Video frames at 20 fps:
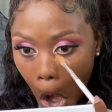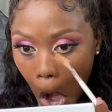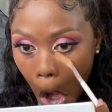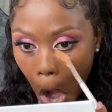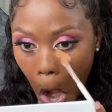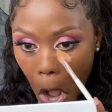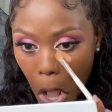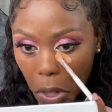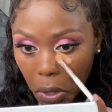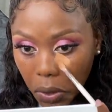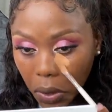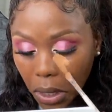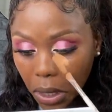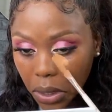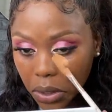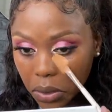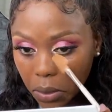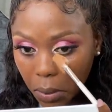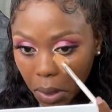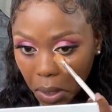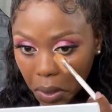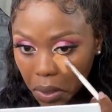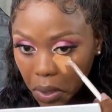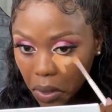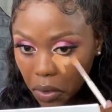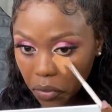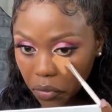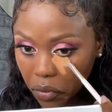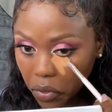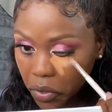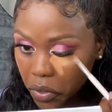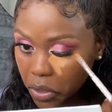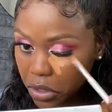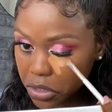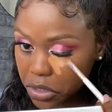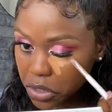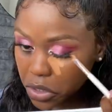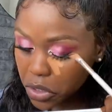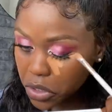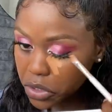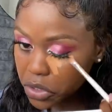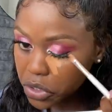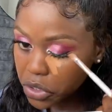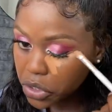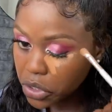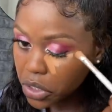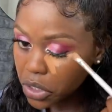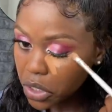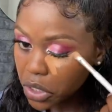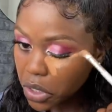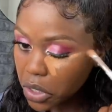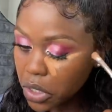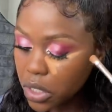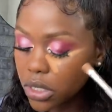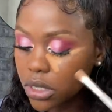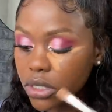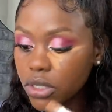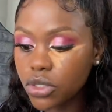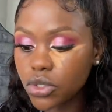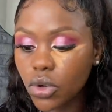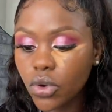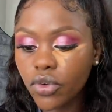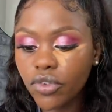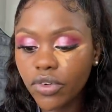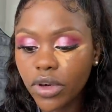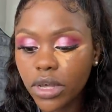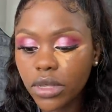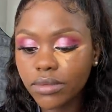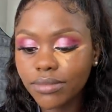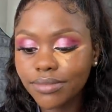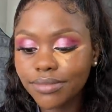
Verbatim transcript: I think myself, the search is over.